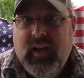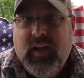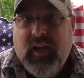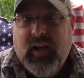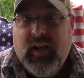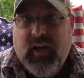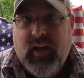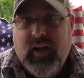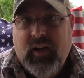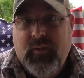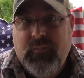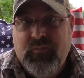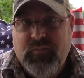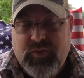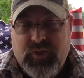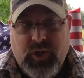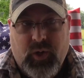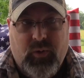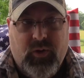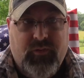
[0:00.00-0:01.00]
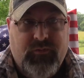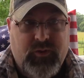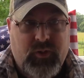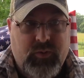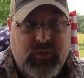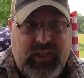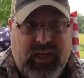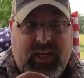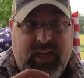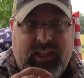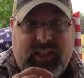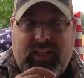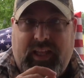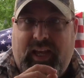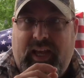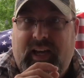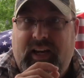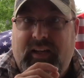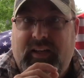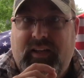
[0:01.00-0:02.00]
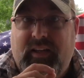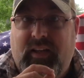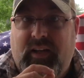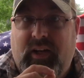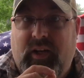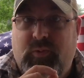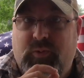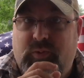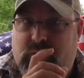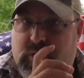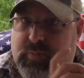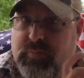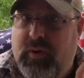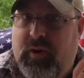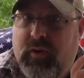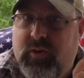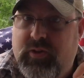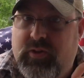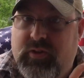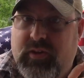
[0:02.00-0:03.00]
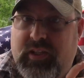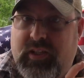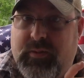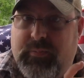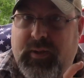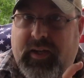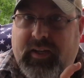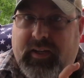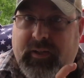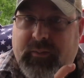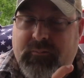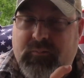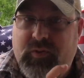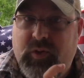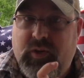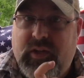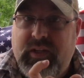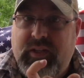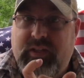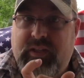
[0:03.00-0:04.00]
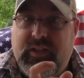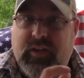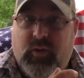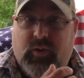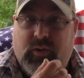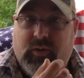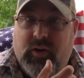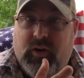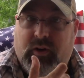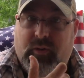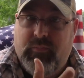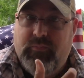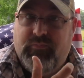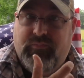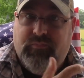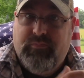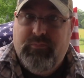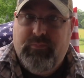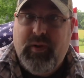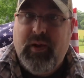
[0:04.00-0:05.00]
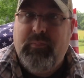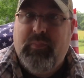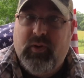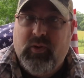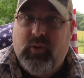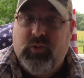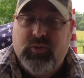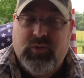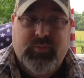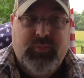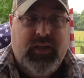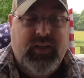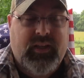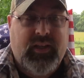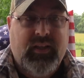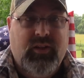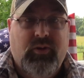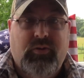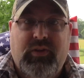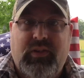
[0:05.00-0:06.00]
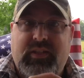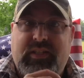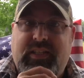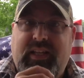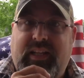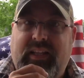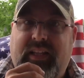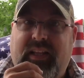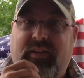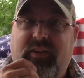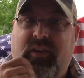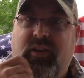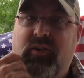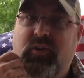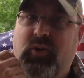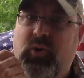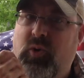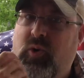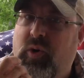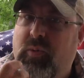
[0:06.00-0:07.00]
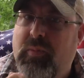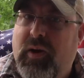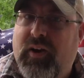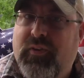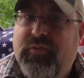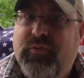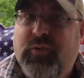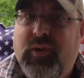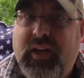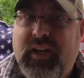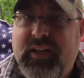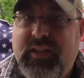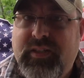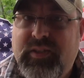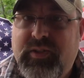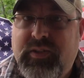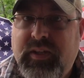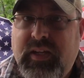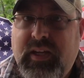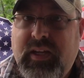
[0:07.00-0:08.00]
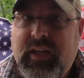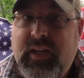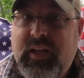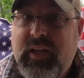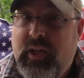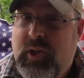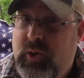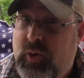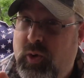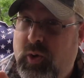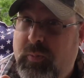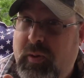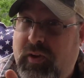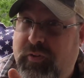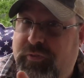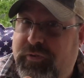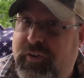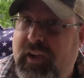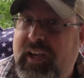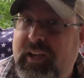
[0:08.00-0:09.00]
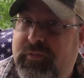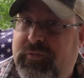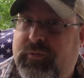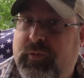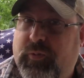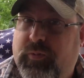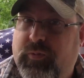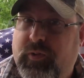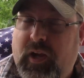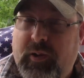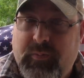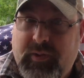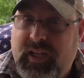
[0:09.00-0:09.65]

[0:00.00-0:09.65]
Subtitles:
So if you take that, spiritually speaking, you can see, or biblical speaking, you can see that, you are my friends, you are my faithful friends.